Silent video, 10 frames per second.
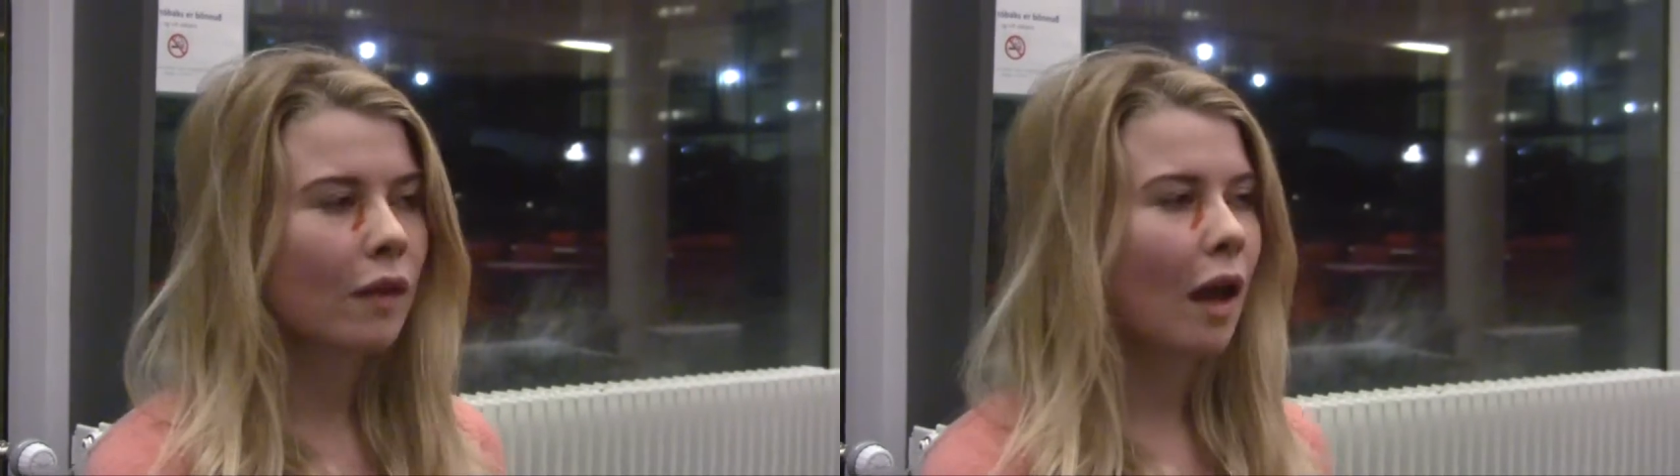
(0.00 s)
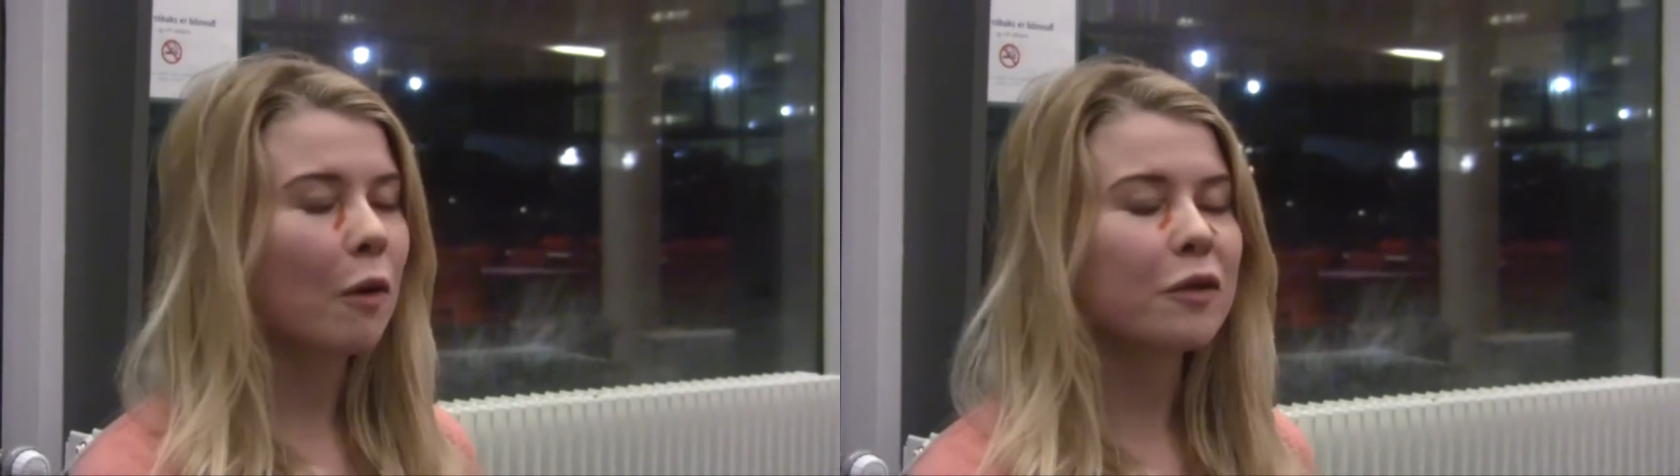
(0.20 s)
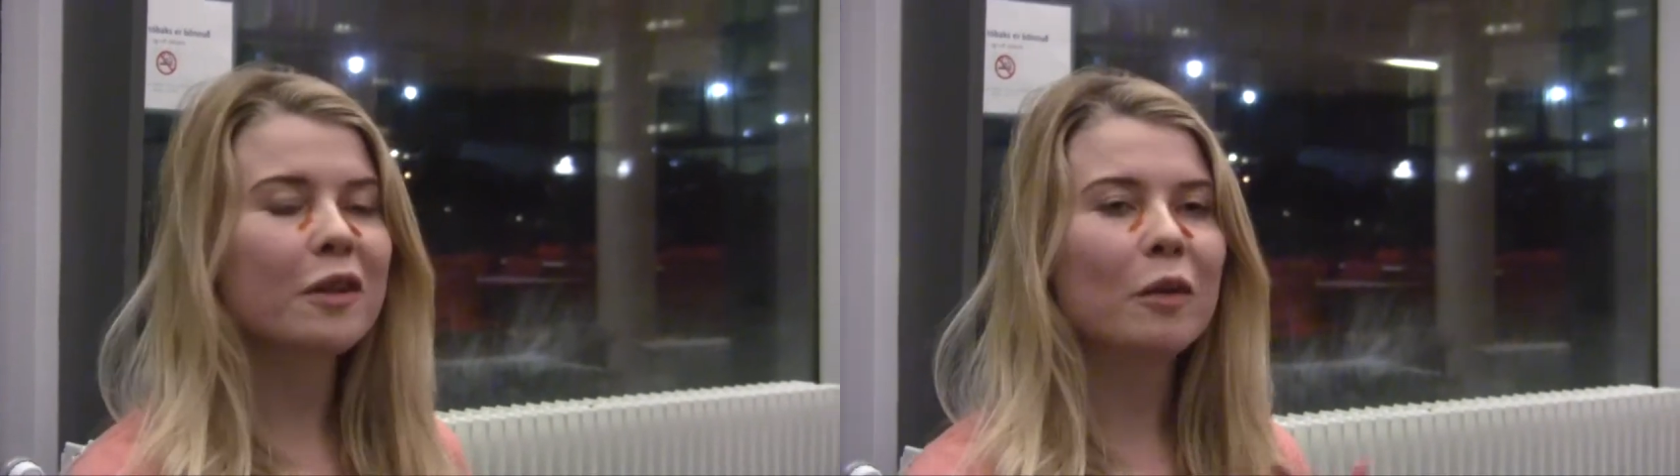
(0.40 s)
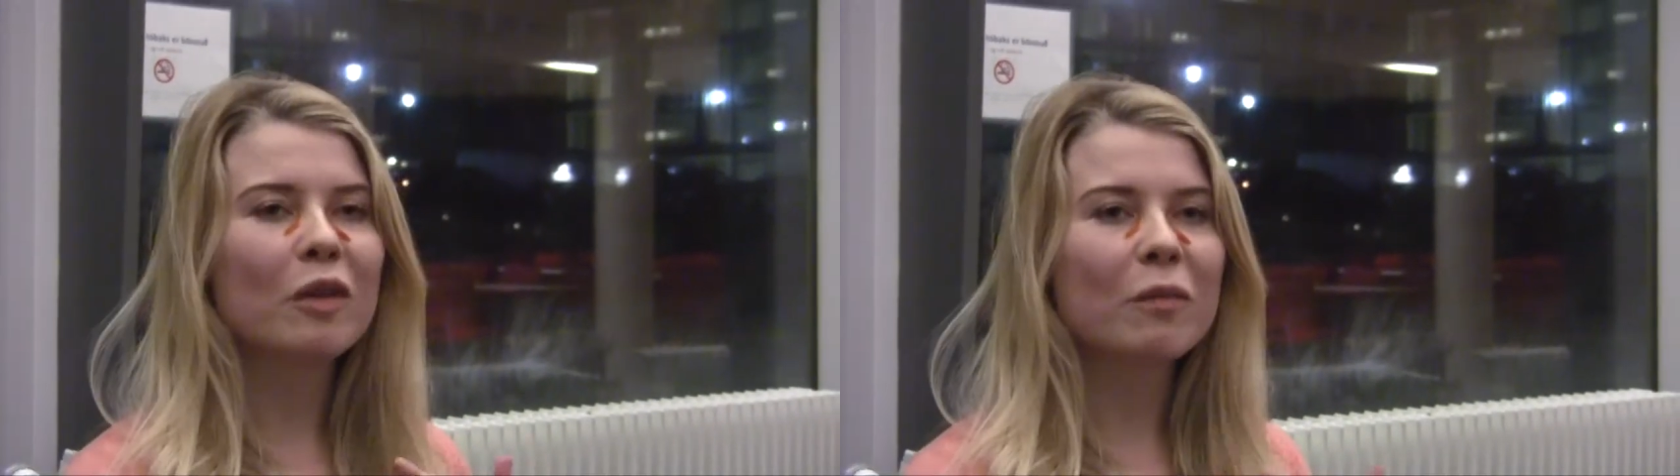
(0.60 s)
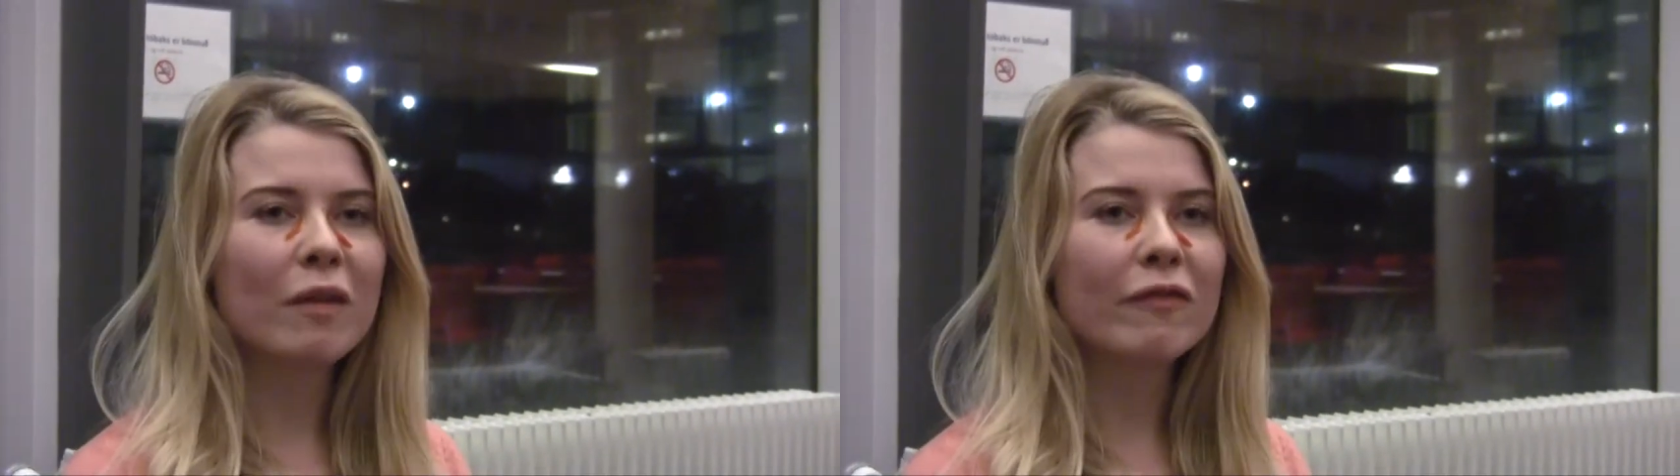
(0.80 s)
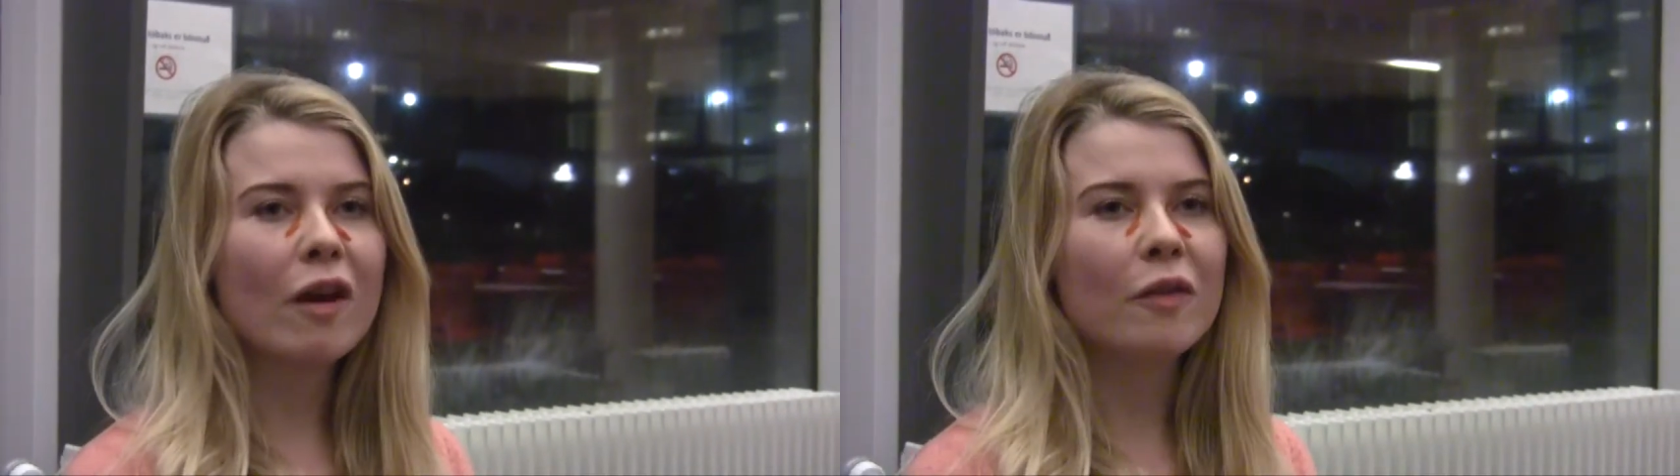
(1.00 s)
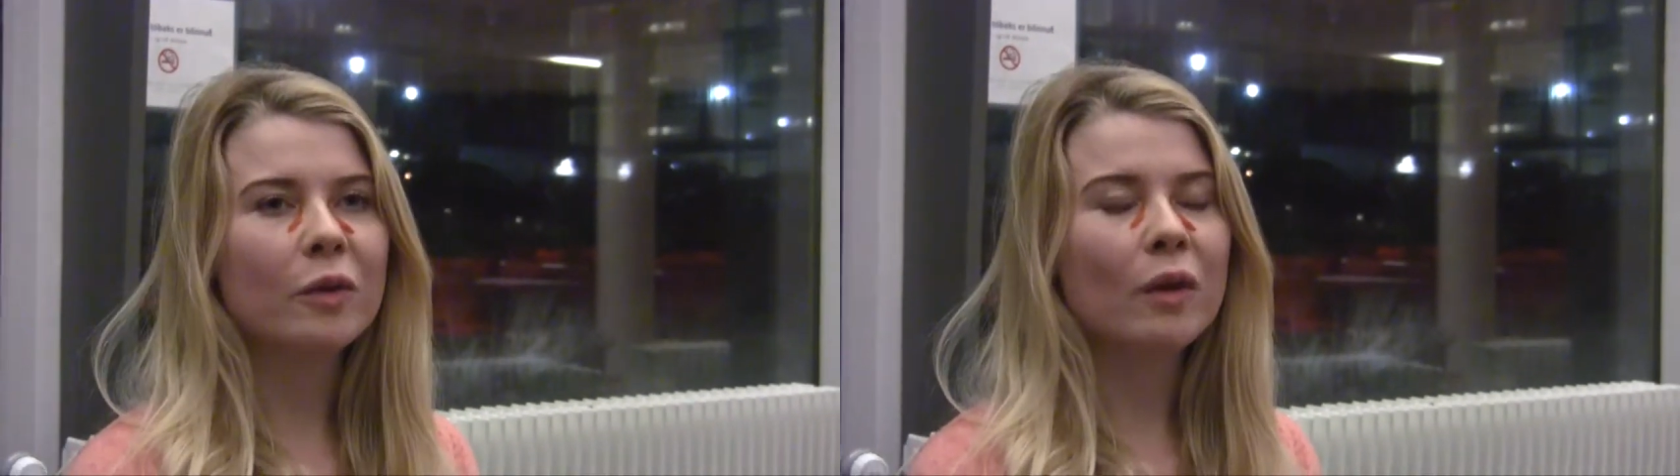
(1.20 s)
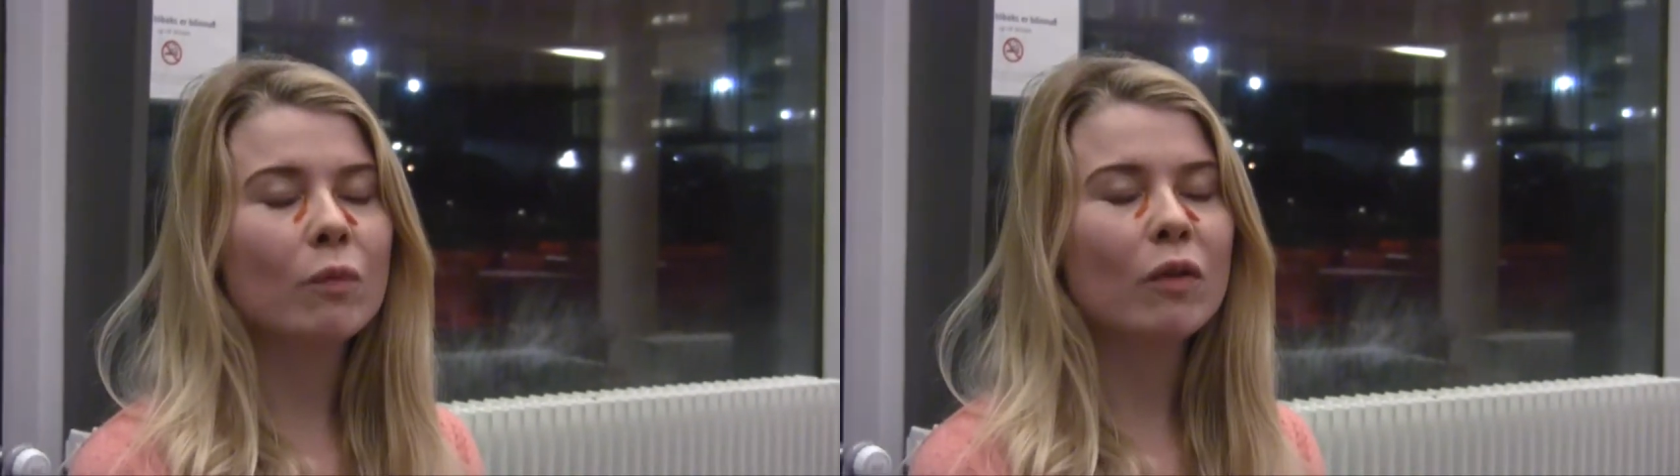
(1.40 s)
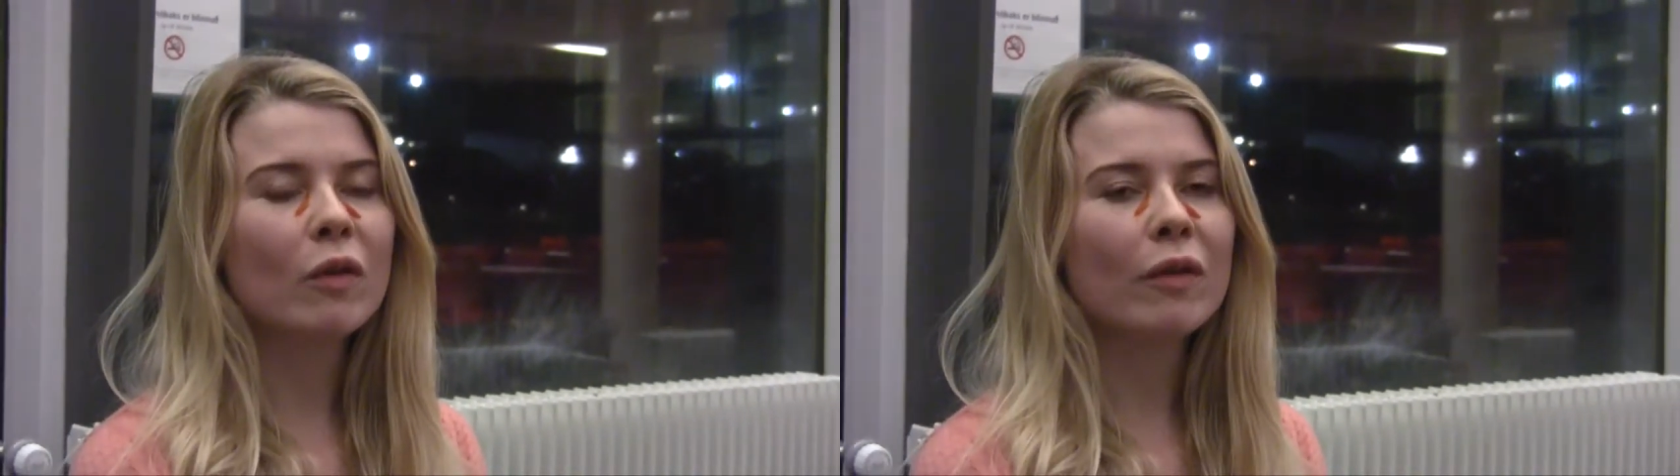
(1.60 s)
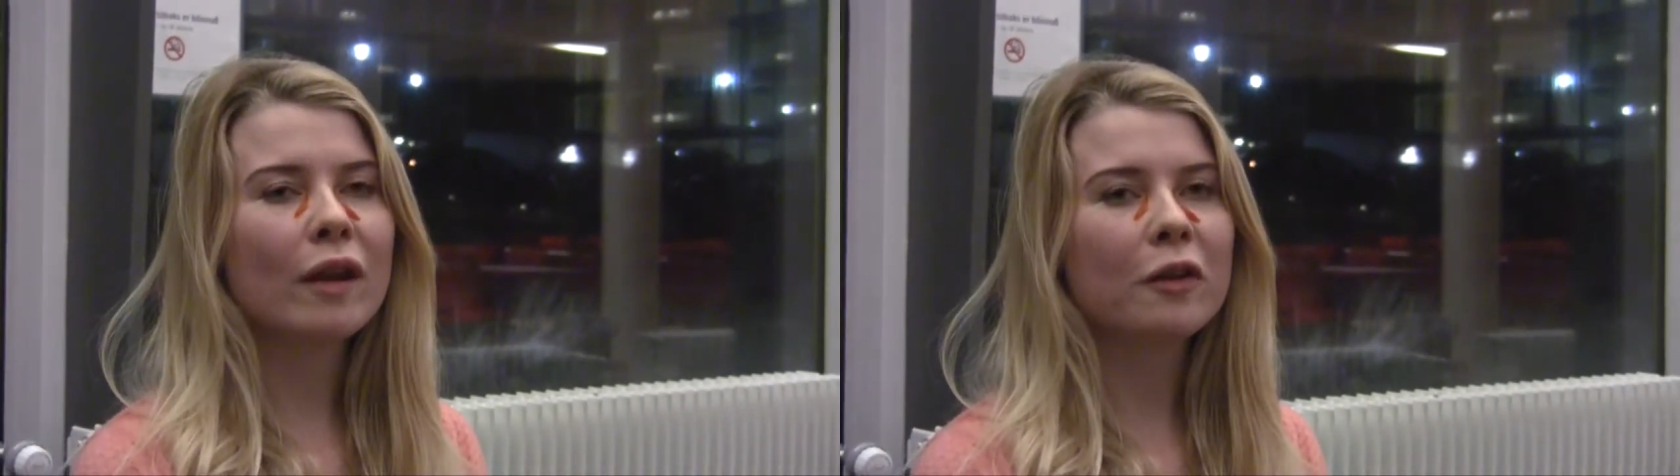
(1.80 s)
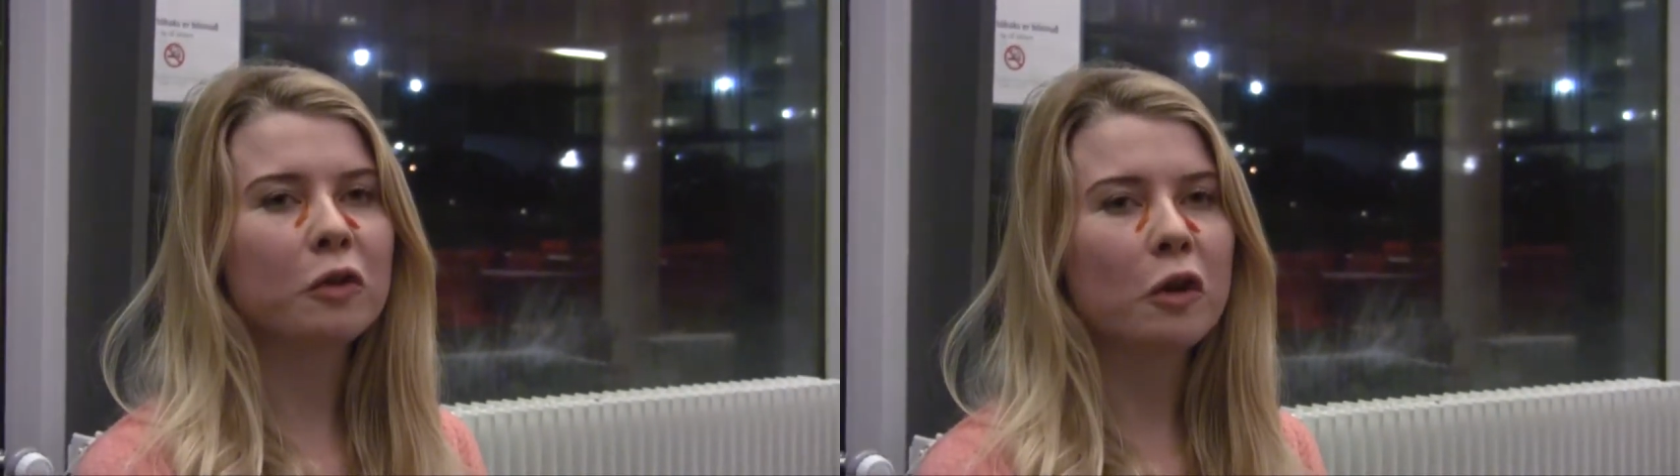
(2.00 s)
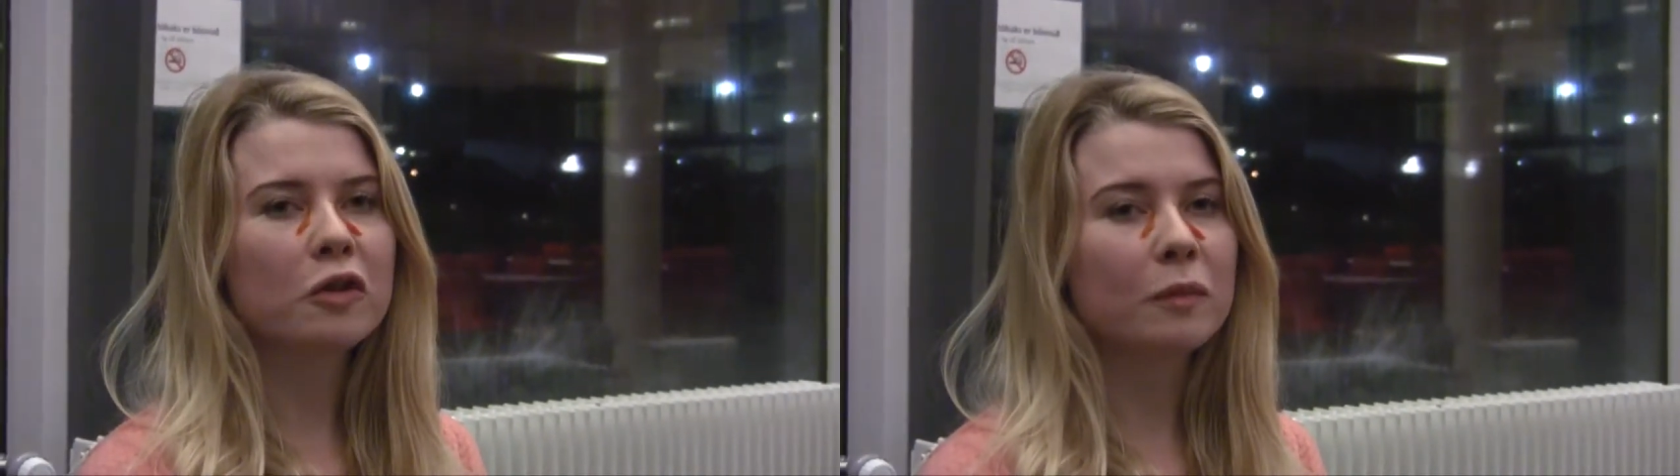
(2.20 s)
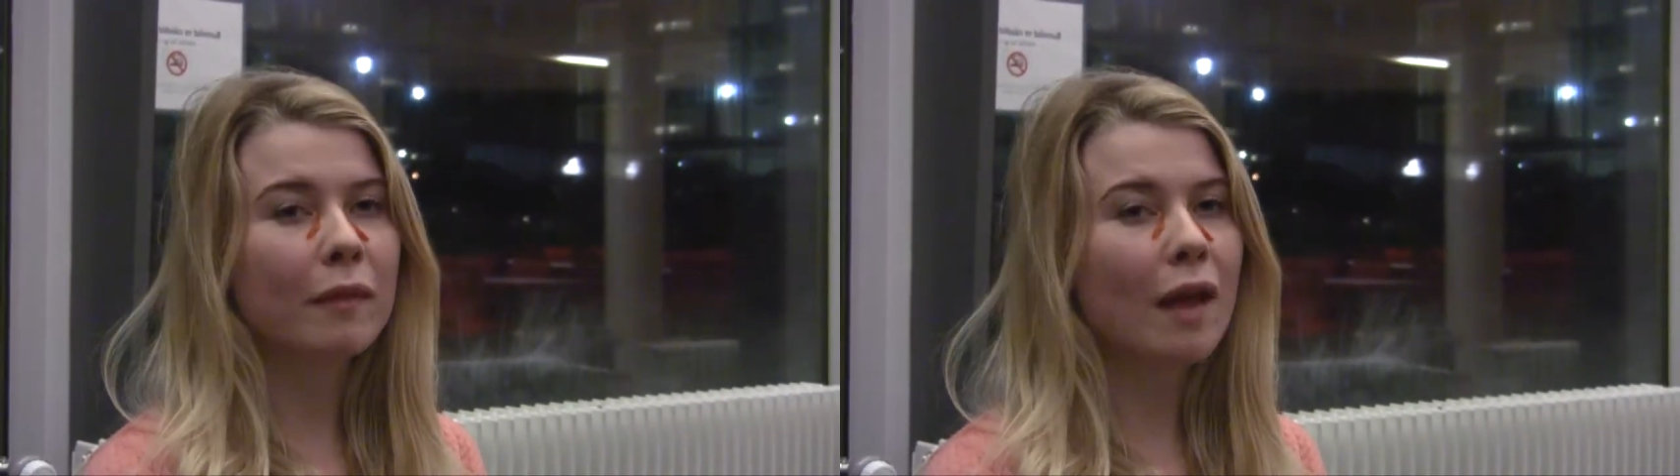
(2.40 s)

I was there with my father and we were there to hunt some